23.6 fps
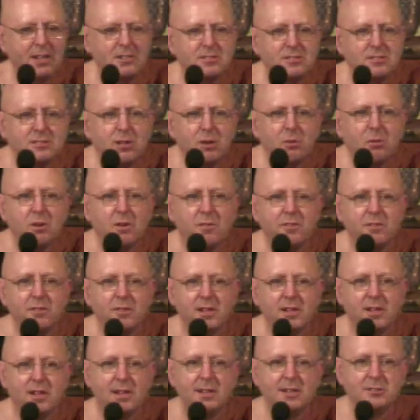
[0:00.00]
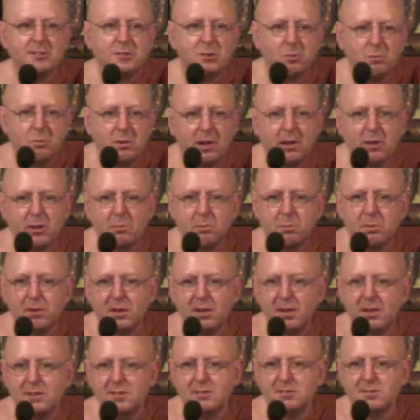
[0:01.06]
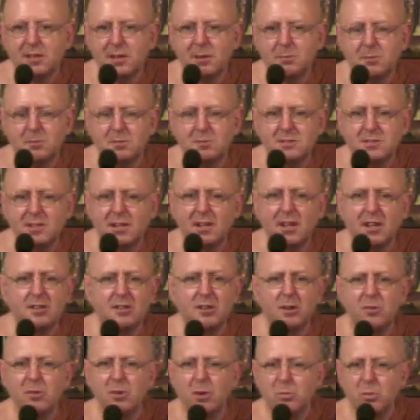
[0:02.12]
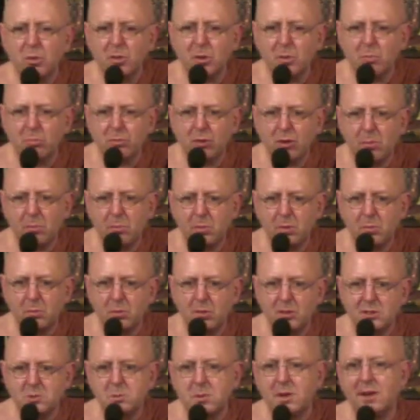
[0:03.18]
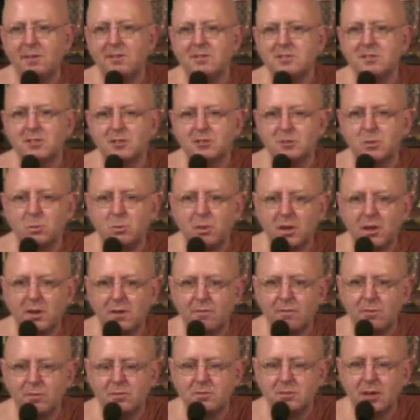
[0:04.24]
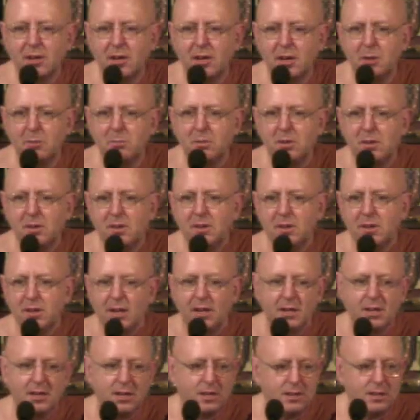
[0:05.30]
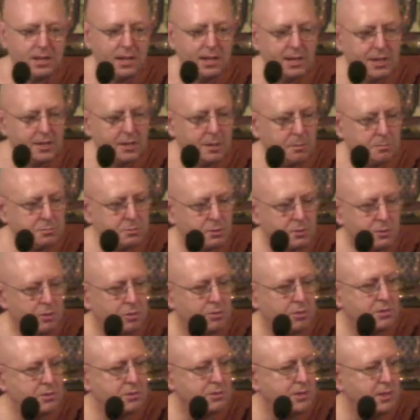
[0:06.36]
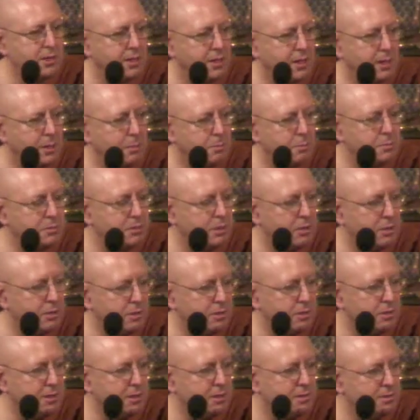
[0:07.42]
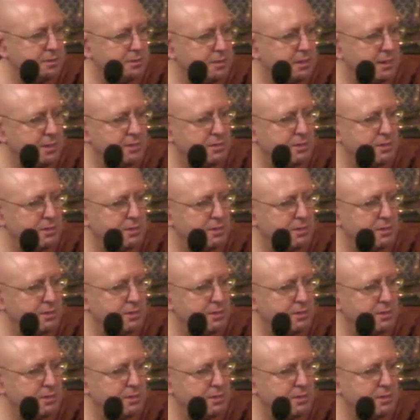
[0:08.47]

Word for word: so often the case that one of the partners come and said, "I don't know what the problem was. We're having such a wonderful time," and then he comes along or she comes along and says, "You